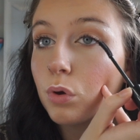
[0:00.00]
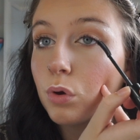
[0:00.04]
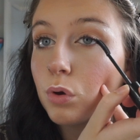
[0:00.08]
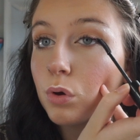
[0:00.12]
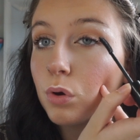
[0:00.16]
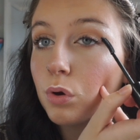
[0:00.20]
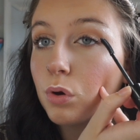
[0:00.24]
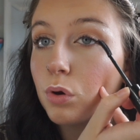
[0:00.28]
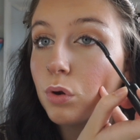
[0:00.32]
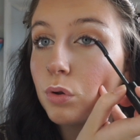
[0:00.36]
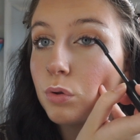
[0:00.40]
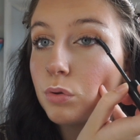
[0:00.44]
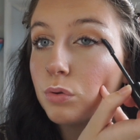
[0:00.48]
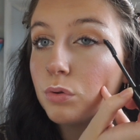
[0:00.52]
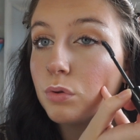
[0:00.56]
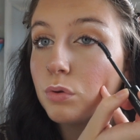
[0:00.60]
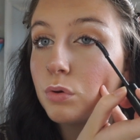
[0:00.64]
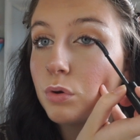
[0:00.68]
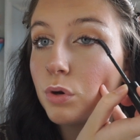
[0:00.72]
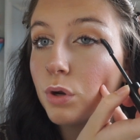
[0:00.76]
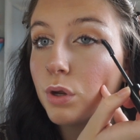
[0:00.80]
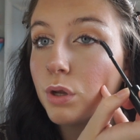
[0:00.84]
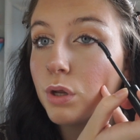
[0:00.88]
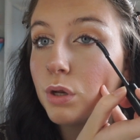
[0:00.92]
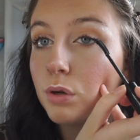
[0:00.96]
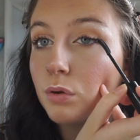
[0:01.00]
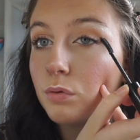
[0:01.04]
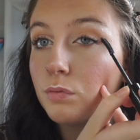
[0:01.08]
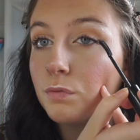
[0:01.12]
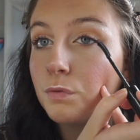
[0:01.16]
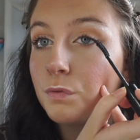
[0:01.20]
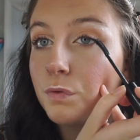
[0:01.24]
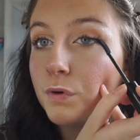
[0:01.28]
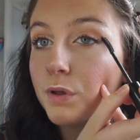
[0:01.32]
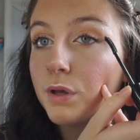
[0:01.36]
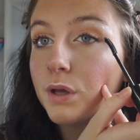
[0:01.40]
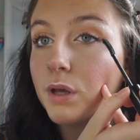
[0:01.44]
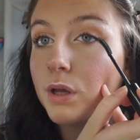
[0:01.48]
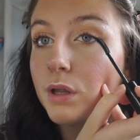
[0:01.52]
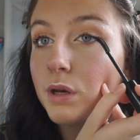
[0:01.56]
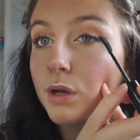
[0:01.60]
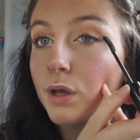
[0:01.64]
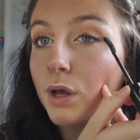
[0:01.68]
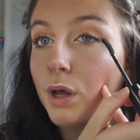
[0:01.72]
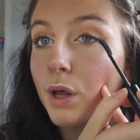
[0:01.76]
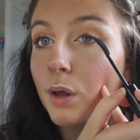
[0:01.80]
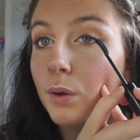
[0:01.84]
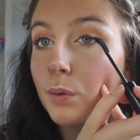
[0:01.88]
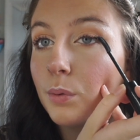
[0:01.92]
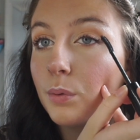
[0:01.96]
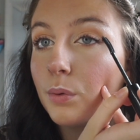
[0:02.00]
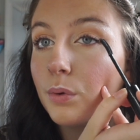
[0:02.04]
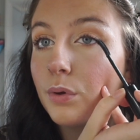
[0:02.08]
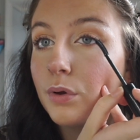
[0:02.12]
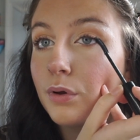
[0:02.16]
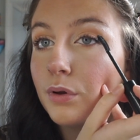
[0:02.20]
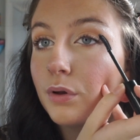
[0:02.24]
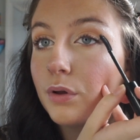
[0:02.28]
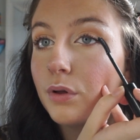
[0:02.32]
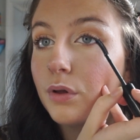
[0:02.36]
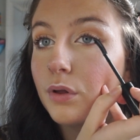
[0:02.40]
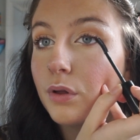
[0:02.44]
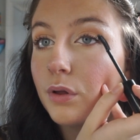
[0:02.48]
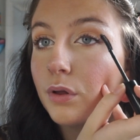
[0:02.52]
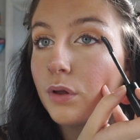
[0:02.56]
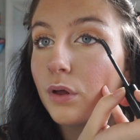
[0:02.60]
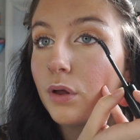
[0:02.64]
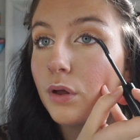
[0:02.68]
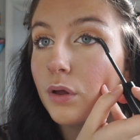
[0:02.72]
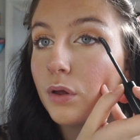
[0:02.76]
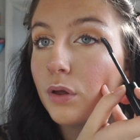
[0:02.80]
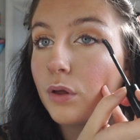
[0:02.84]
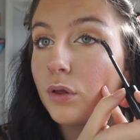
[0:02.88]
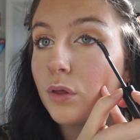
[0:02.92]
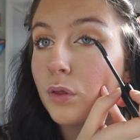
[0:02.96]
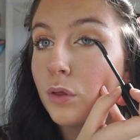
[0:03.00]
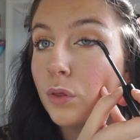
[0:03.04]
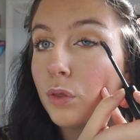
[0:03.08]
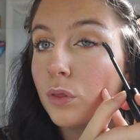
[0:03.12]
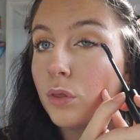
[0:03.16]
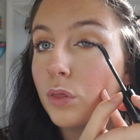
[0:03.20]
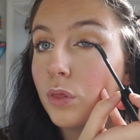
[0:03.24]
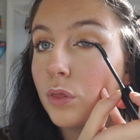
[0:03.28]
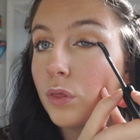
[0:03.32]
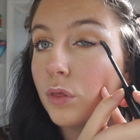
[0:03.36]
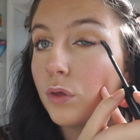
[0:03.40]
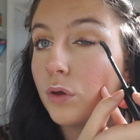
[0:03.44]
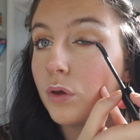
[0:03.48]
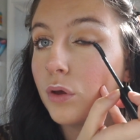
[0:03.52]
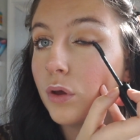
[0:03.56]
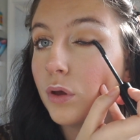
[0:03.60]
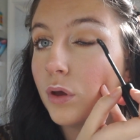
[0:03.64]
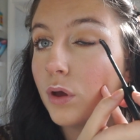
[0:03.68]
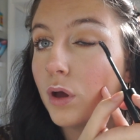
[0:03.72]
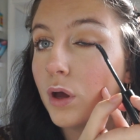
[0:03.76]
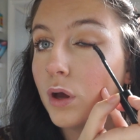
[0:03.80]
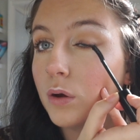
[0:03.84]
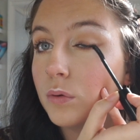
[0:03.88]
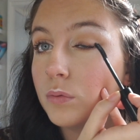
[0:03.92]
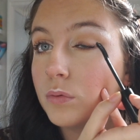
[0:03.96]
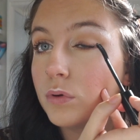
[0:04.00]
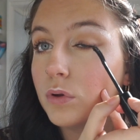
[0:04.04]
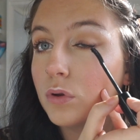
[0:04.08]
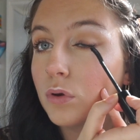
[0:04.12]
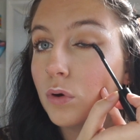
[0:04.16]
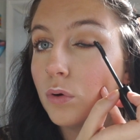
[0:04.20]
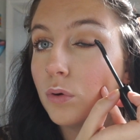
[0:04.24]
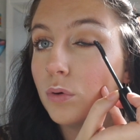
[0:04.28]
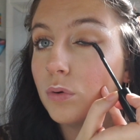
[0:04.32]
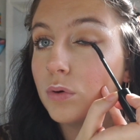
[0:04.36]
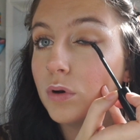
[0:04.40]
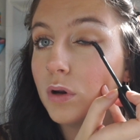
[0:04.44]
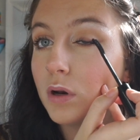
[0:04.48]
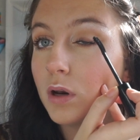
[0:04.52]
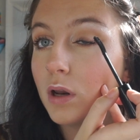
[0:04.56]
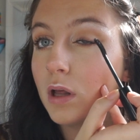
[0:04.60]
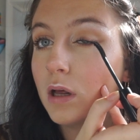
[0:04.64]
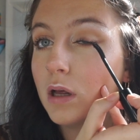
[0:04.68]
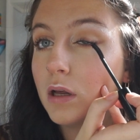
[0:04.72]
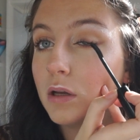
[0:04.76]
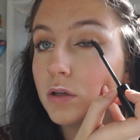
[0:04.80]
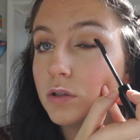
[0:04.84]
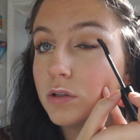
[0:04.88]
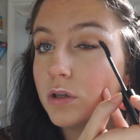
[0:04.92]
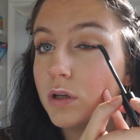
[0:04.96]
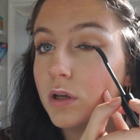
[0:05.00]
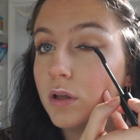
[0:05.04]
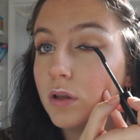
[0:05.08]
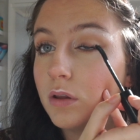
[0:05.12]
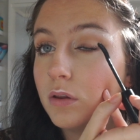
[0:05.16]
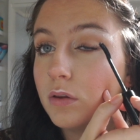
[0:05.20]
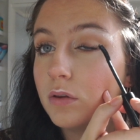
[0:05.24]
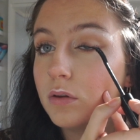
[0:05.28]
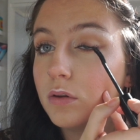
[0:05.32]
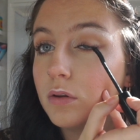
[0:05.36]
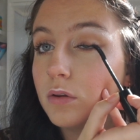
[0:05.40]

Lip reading: concentrating on flicking out the outer corner lashes.